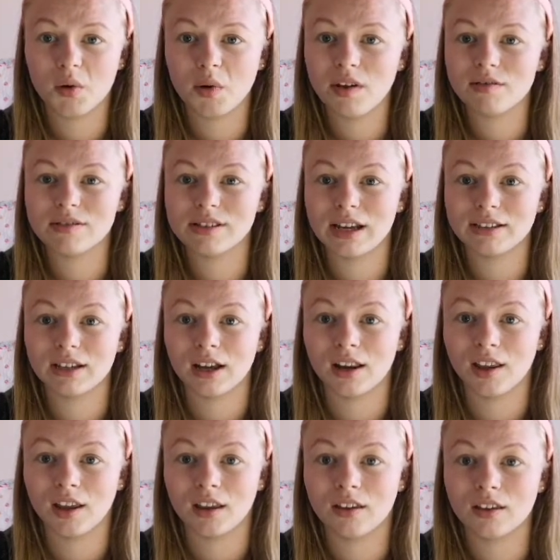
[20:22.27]
Who even said
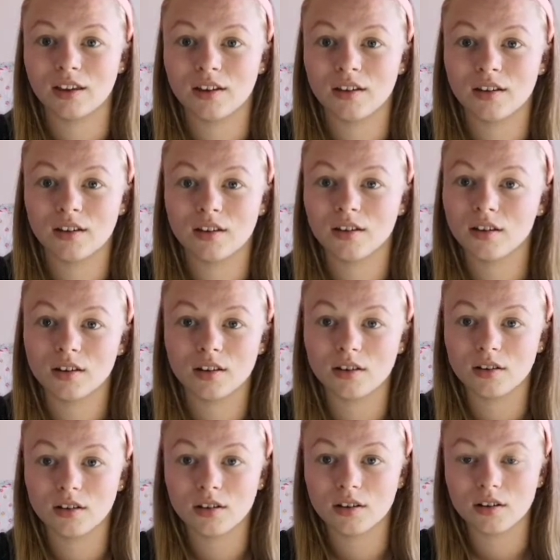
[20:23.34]
that? Like
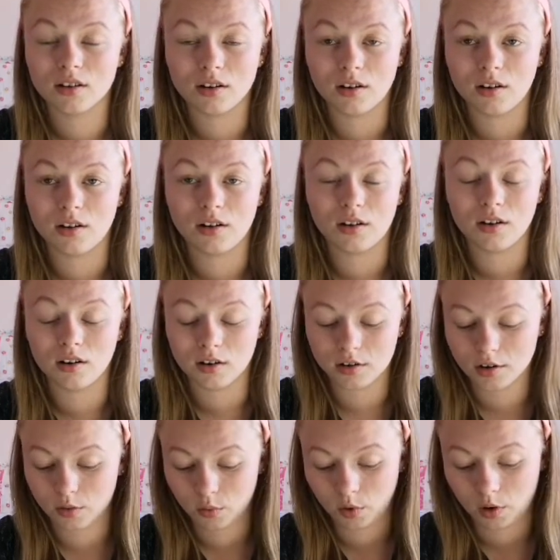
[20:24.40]
oh,
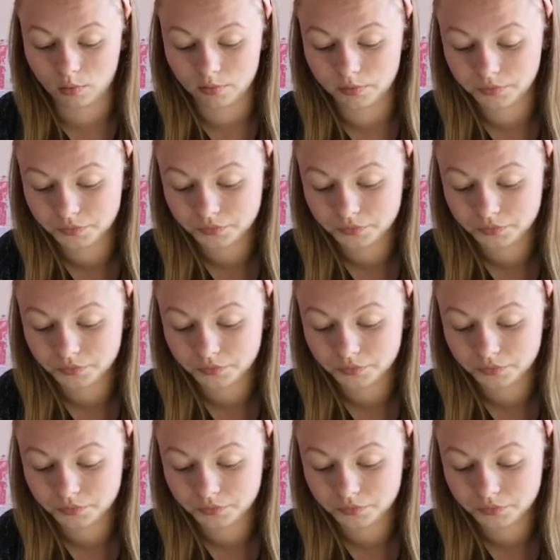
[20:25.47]
I don't know.